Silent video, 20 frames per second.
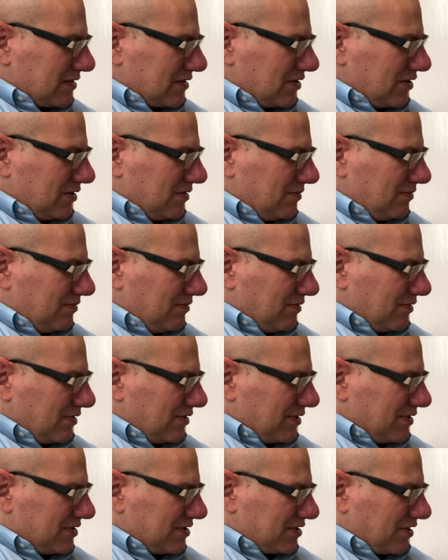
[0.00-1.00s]
good
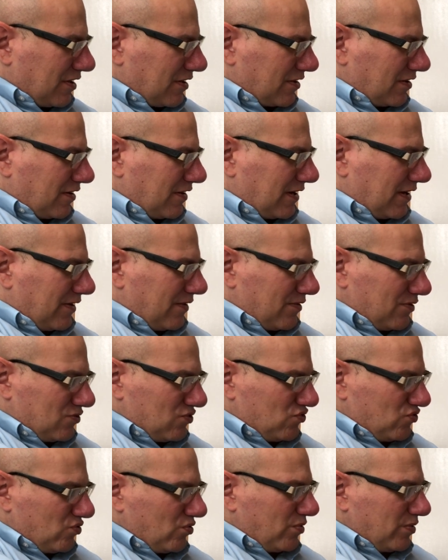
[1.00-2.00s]
stock art. Here are
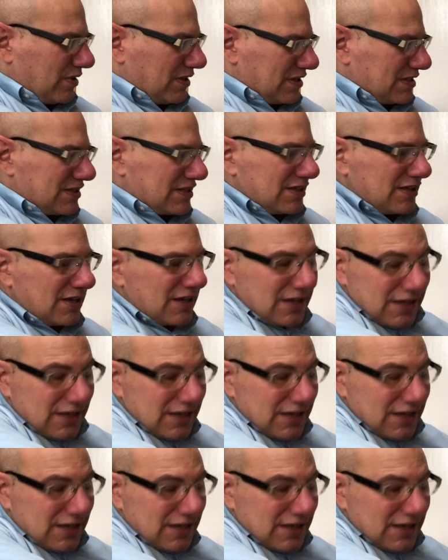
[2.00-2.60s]
druids.